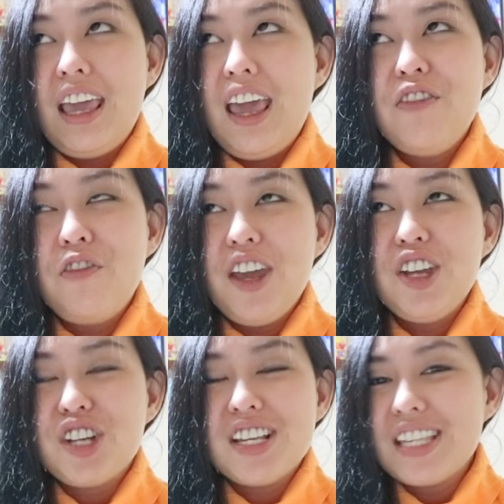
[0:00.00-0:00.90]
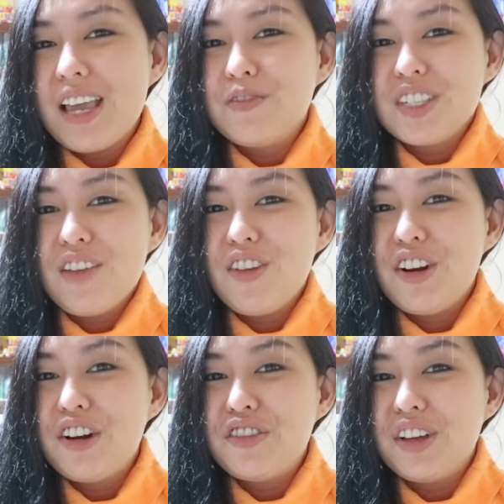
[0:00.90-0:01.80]
FHSM
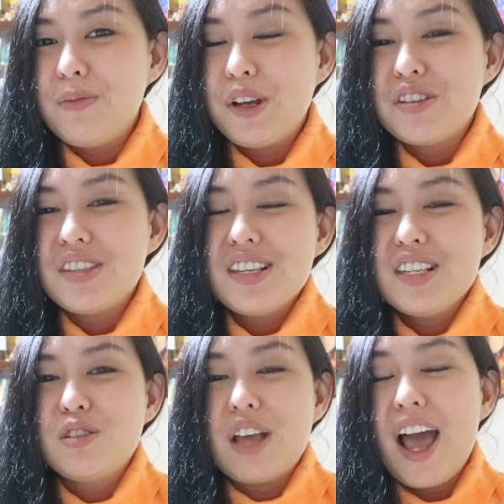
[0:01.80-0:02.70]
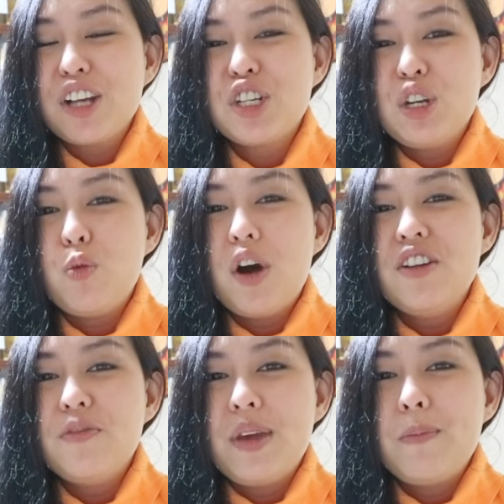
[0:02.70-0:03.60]
700, because this is actually
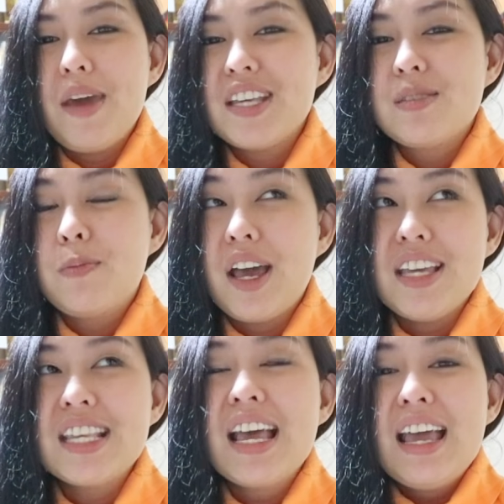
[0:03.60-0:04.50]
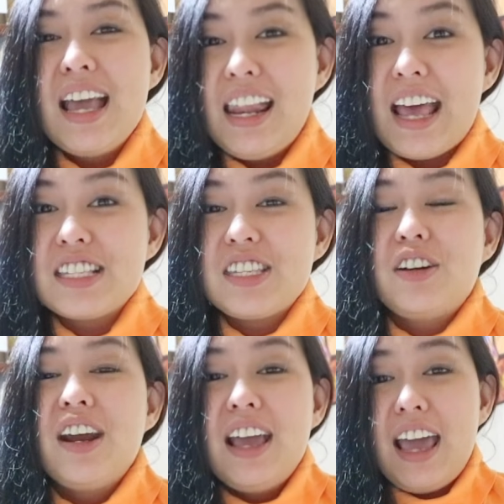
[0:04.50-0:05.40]
one of my best buys last
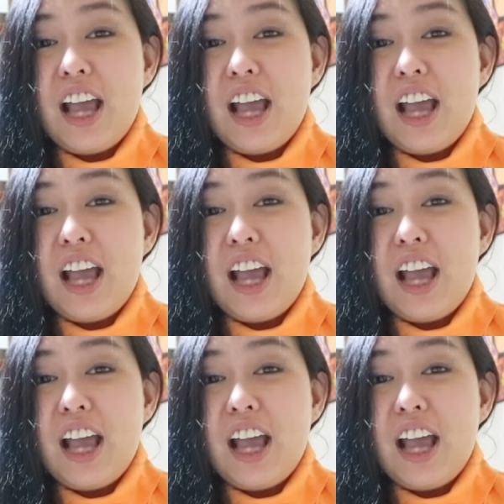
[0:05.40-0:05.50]
year.